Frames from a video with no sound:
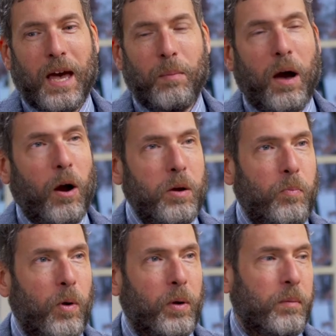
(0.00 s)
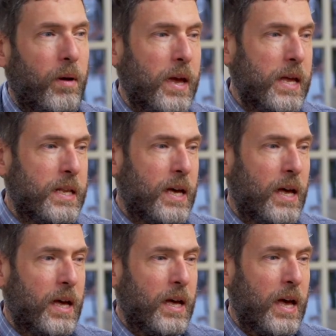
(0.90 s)
I'm heartbroken by it.
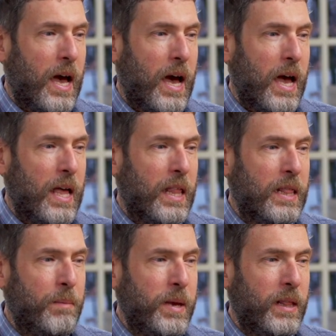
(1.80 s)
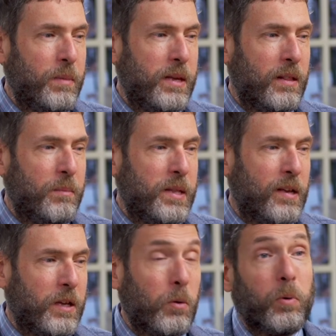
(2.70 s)
Uh, uh, let me let me let me
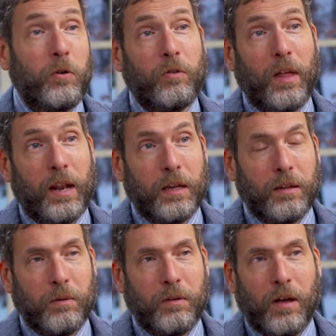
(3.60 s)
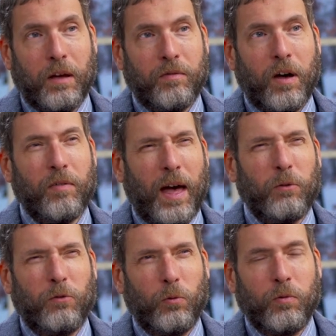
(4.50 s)
tell you a personal anecdote of, of how
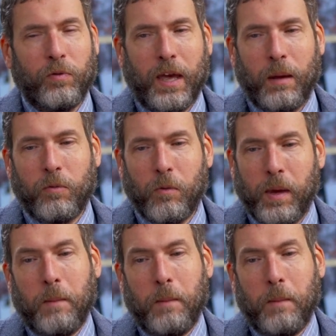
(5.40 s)
it sort of came to me.